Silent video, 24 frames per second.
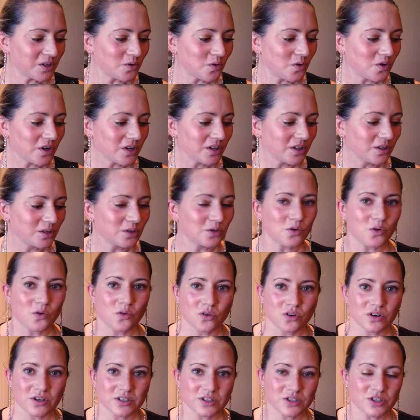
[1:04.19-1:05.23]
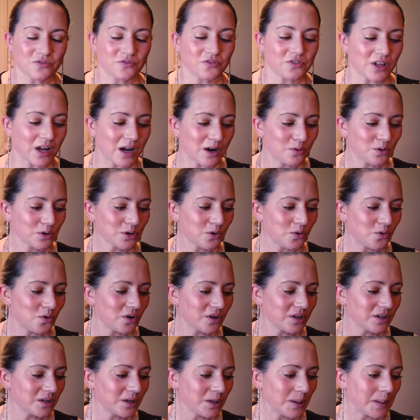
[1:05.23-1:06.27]
peel oil, orange flower
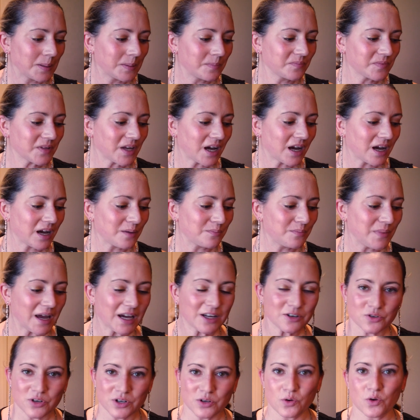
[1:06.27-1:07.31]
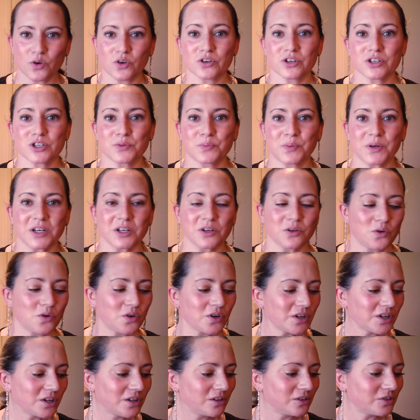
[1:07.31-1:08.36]
oil, uh, mandarin orange peel
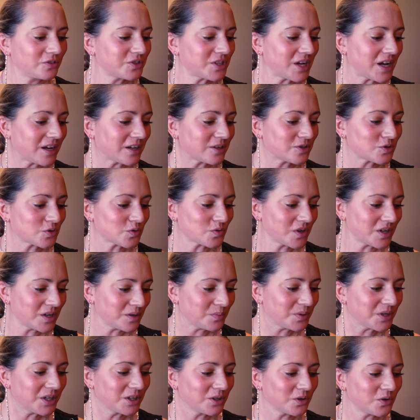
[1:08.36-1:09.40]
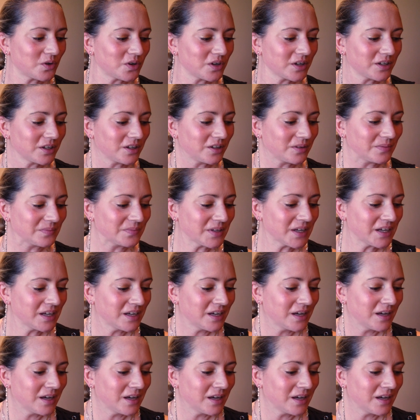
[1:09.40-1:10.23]
oil, tangerine peel oil,